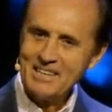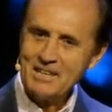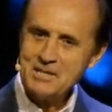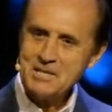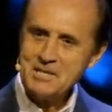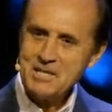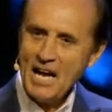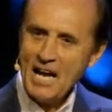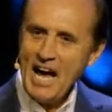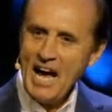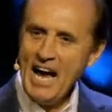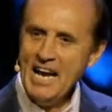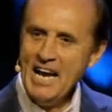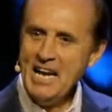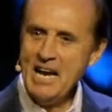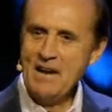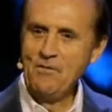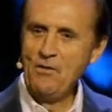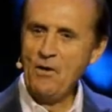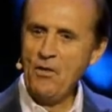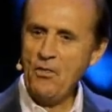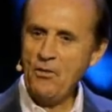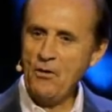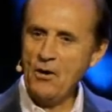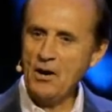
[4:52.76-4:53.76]
Because I
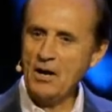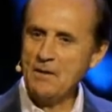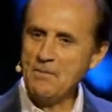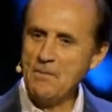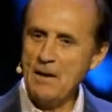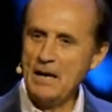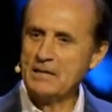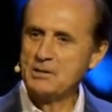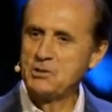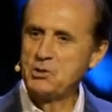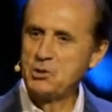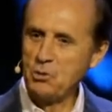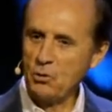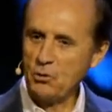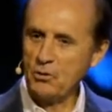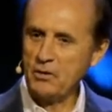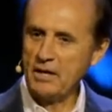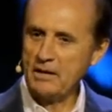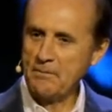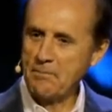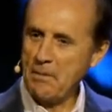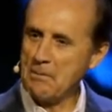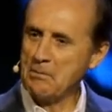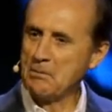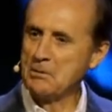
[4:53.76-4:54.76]
never thought about
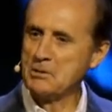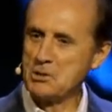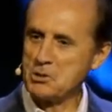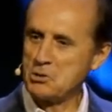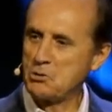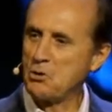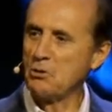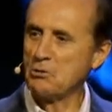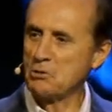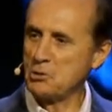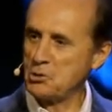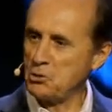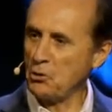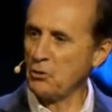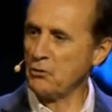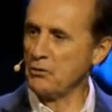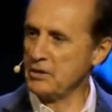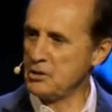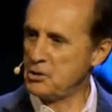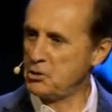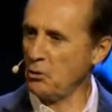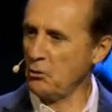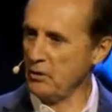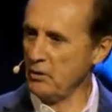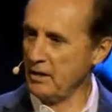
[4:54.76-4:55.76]
shortening. People just call
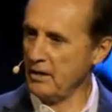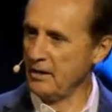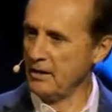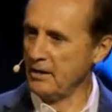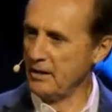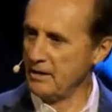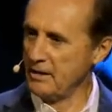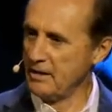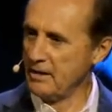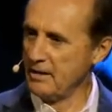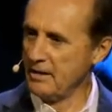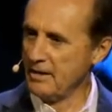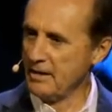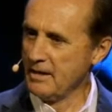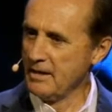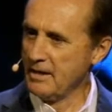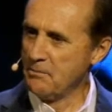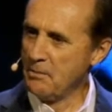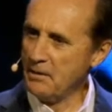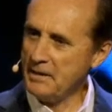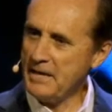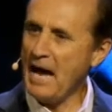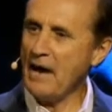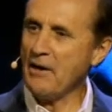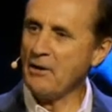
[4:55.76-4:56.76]
shortening shortening.
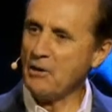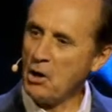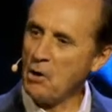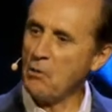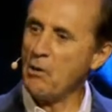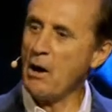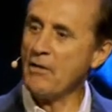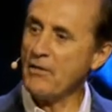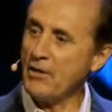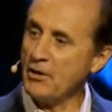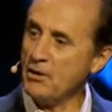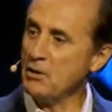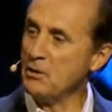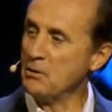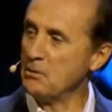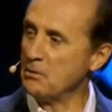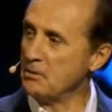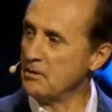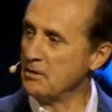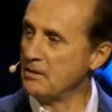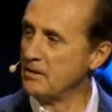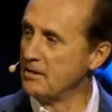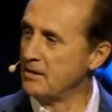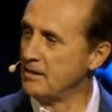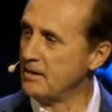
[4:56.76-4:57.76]
But now you know why they do.